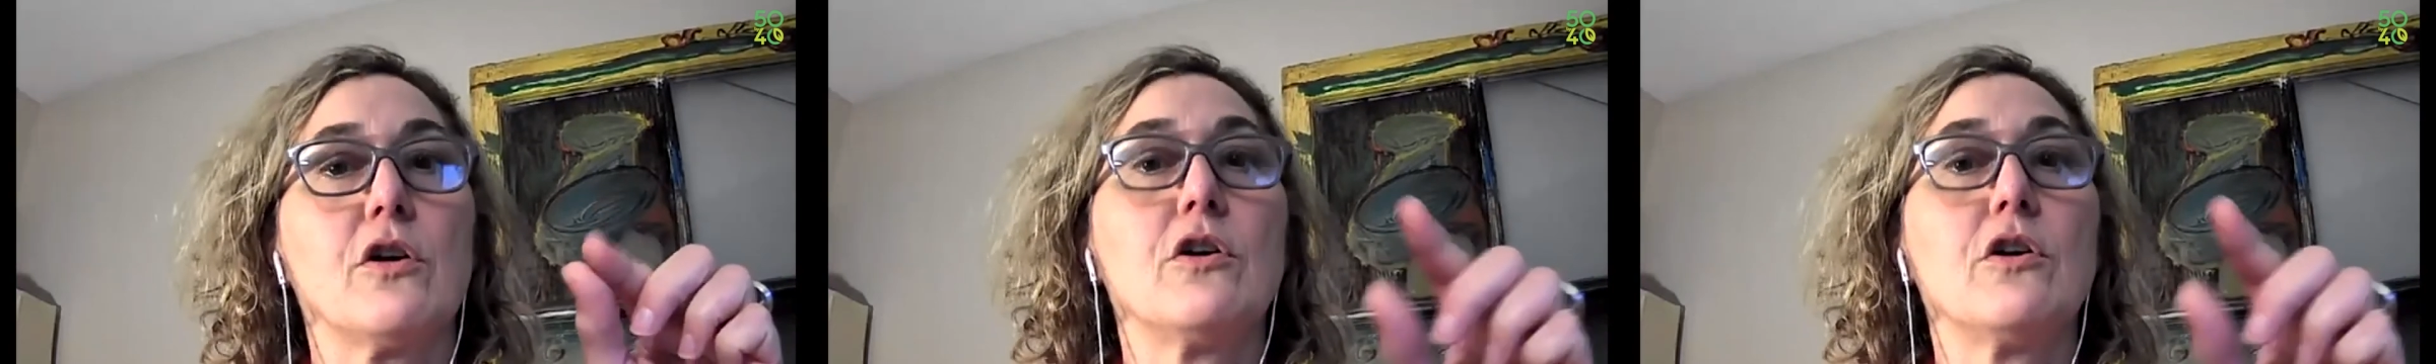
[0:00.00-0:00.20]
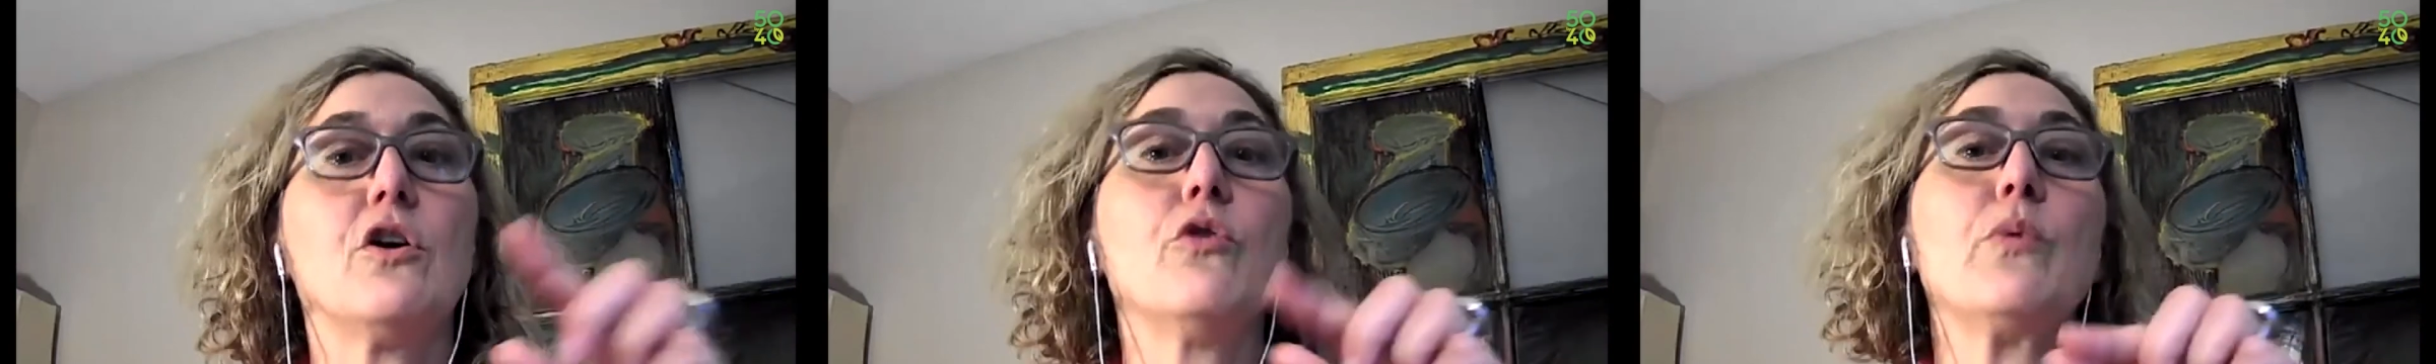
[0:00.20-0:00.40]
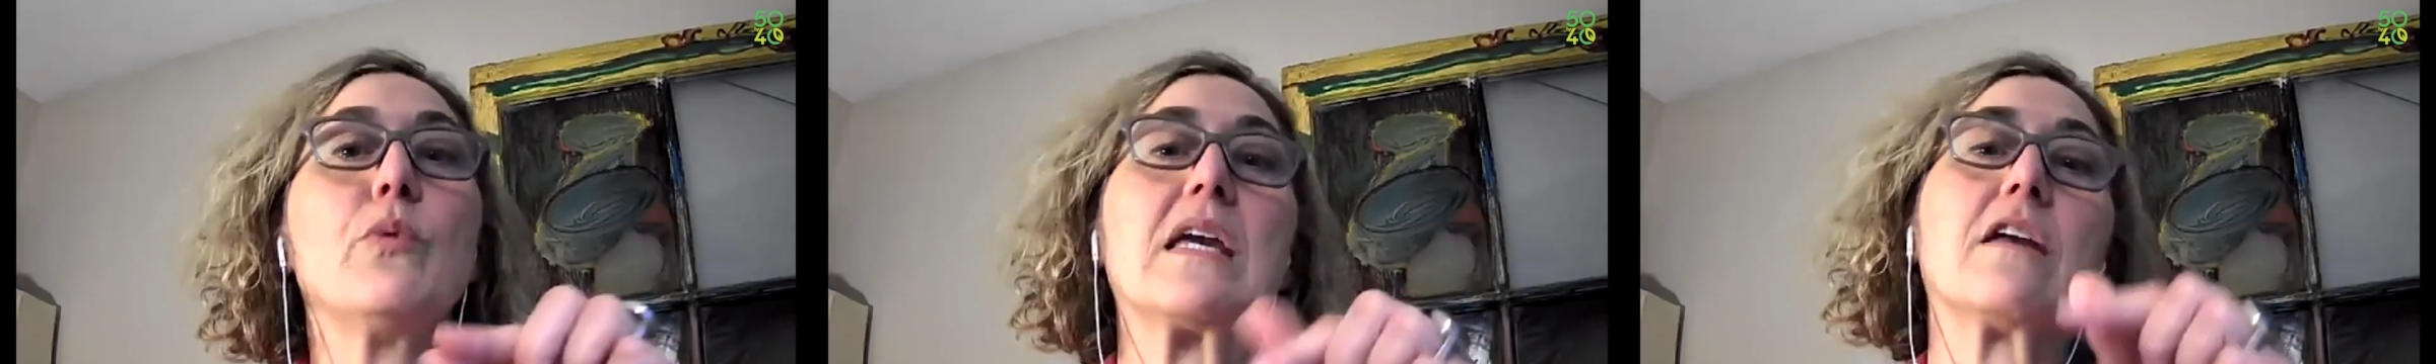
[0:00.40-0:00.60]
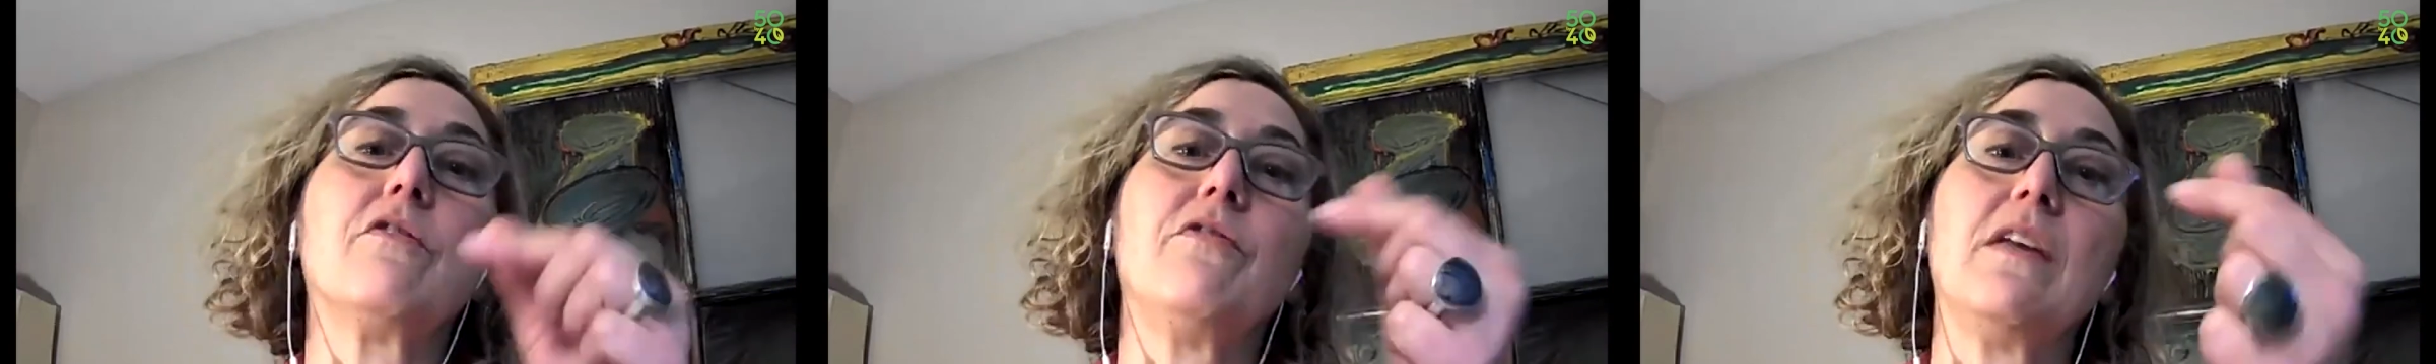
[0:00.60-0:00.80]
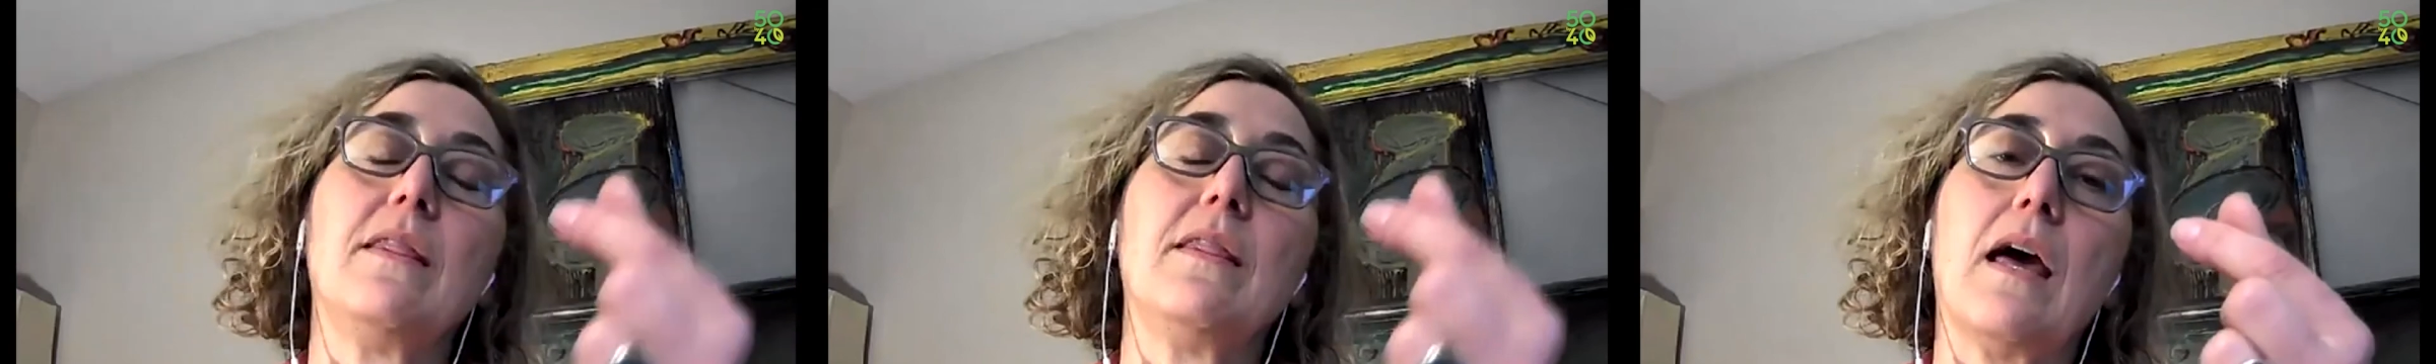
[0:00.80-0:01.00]
We can feed
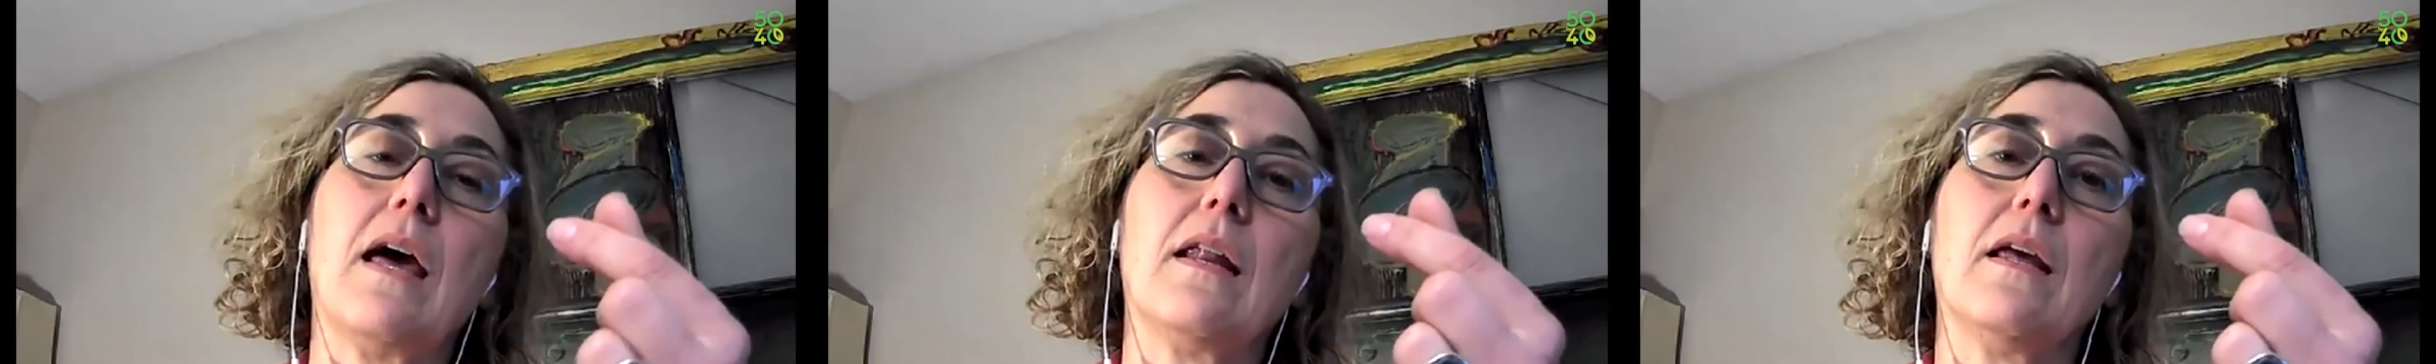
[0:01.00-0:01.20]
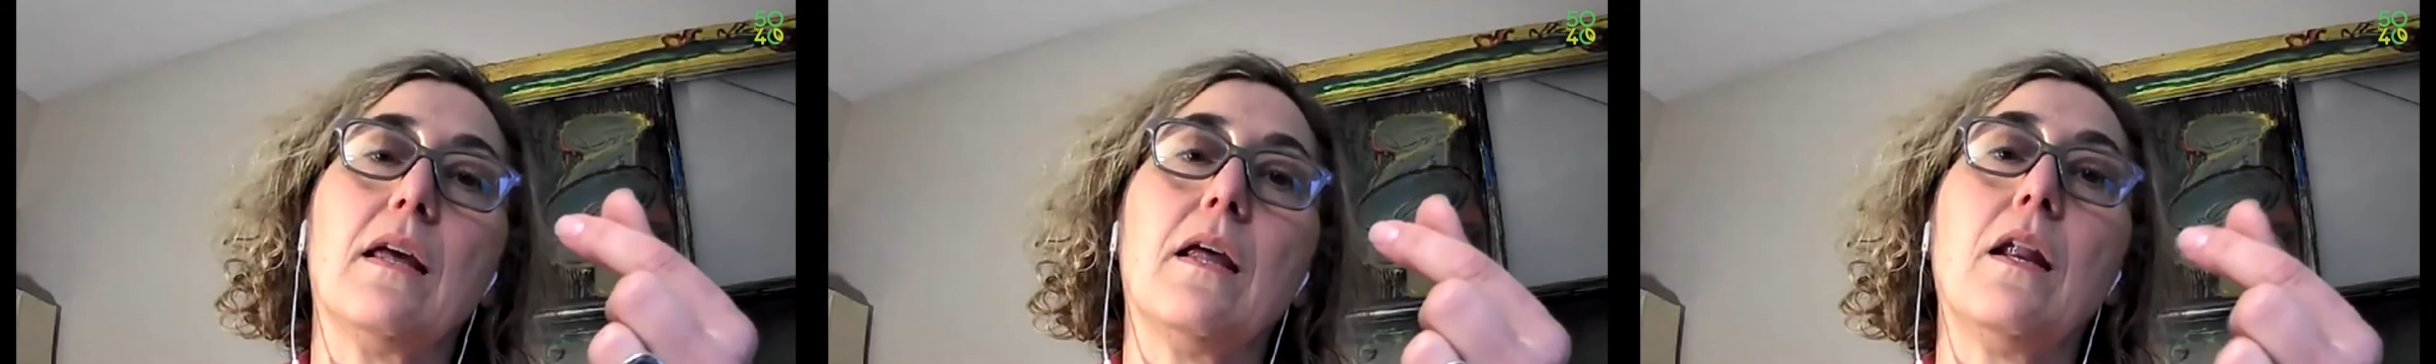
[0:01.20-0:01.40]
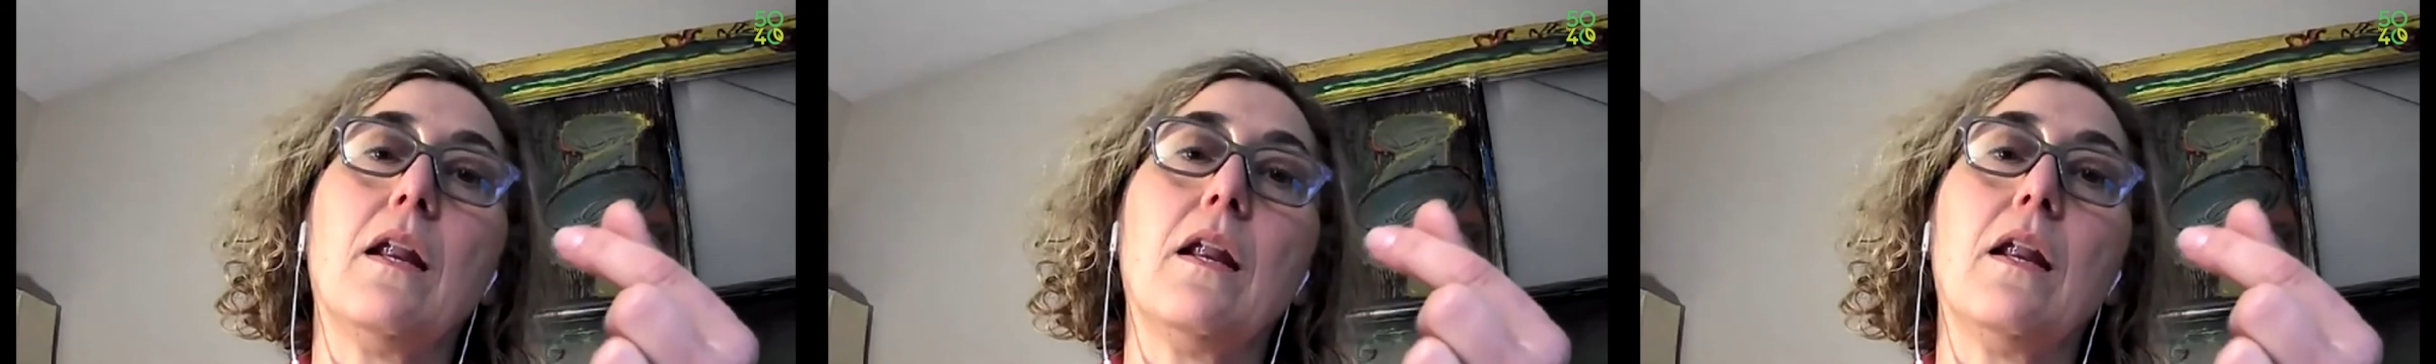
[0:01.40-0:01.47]
that in.